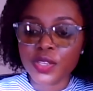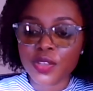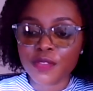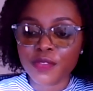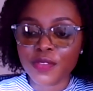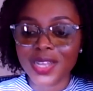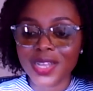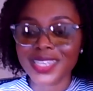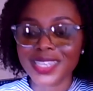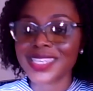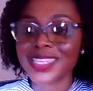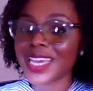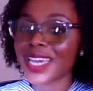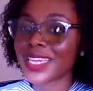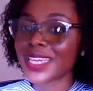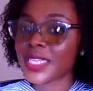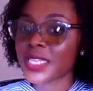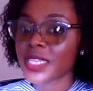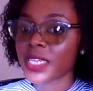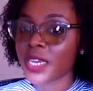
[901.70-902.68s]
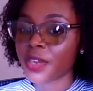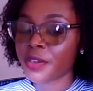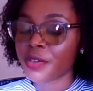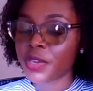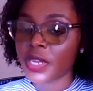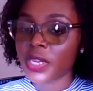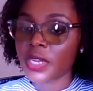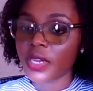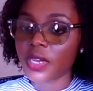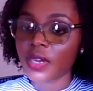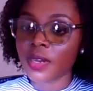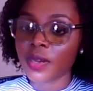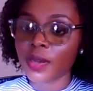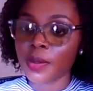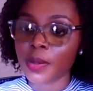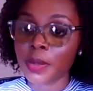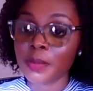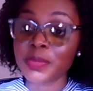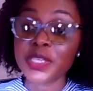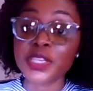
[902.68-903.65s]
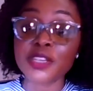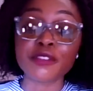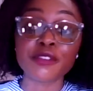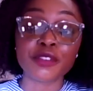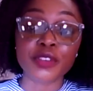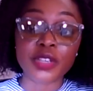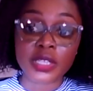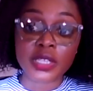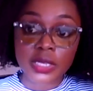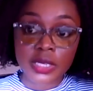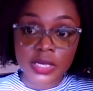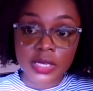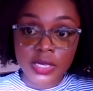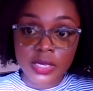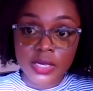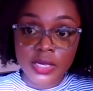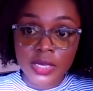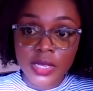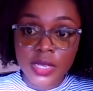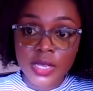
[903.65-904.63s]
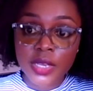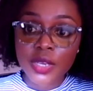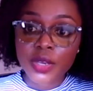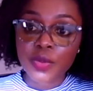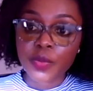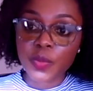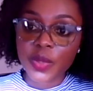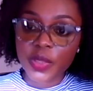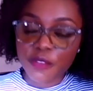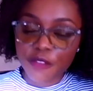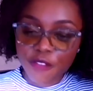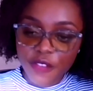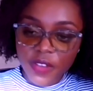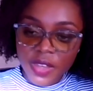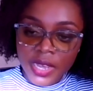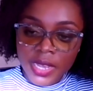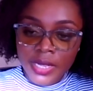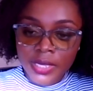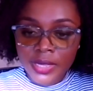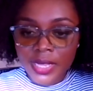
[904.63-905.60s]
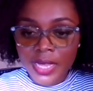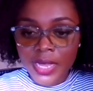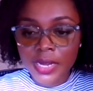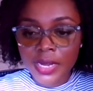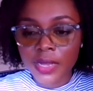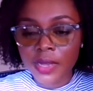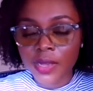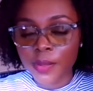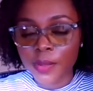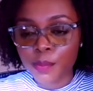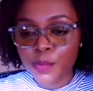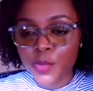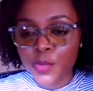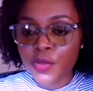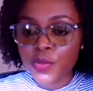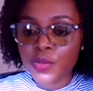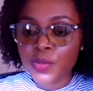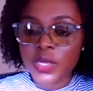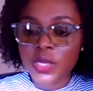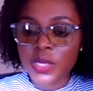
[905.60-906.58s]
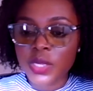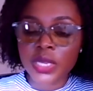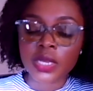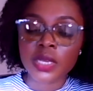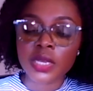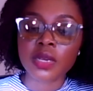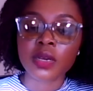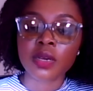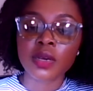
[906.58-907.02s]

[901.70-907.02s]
of our dietary differences. We find that using